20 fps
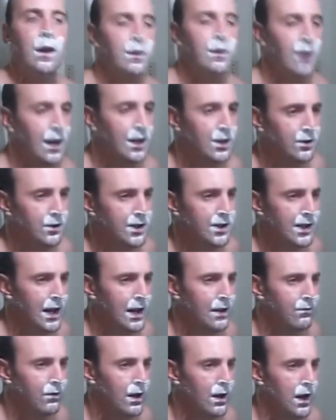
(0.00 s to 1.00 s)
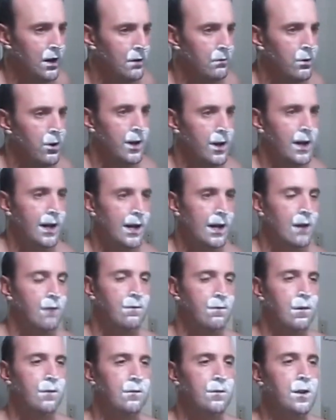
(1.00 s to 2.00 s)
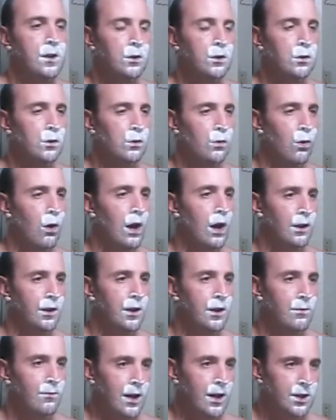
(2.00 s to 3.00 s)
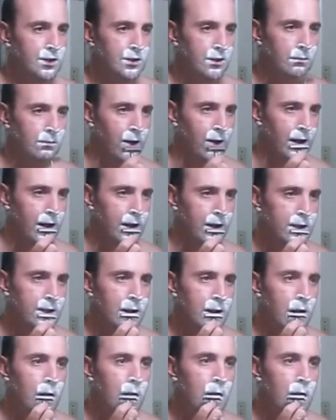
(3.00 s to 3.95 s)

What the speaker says: you actually save a lot of money. I got 50 good quality razor blades.